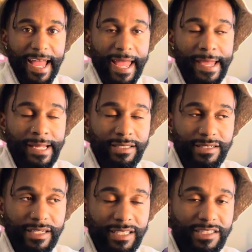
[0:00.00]
and
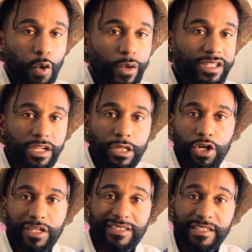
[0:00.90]
it's going to
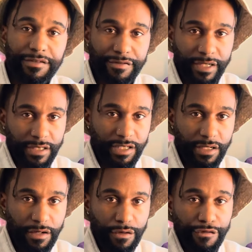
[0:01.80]
look different
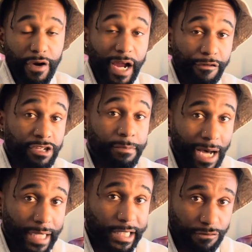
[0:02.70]
for
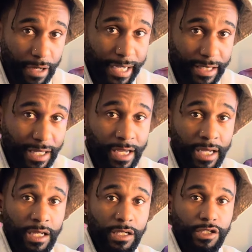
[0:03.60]
everybody, right?
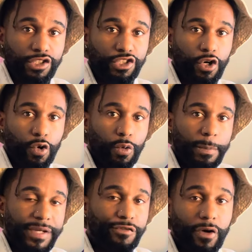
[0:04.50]
So
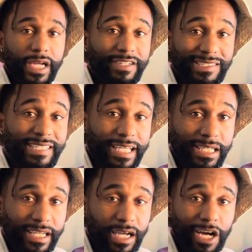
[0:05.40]
before I even say
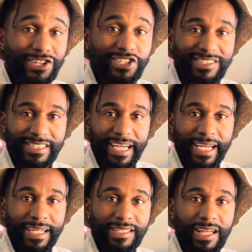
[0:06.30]
anything,
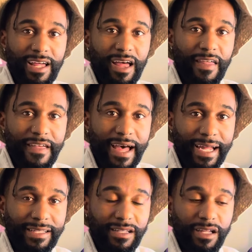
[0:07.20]
understand
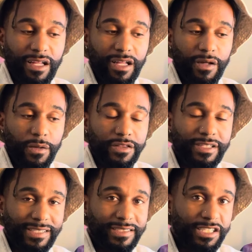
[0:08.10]
that the
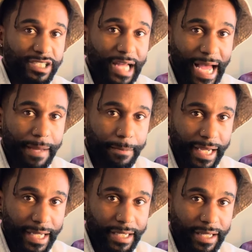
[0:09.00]
decision I
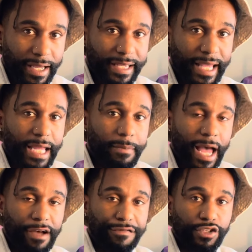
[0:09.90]
made came
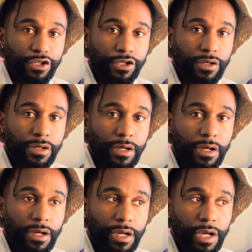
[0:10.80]
after
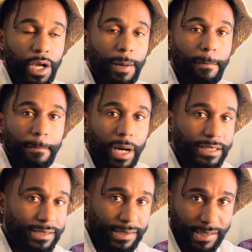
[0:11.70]

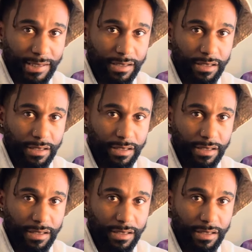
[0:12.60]
months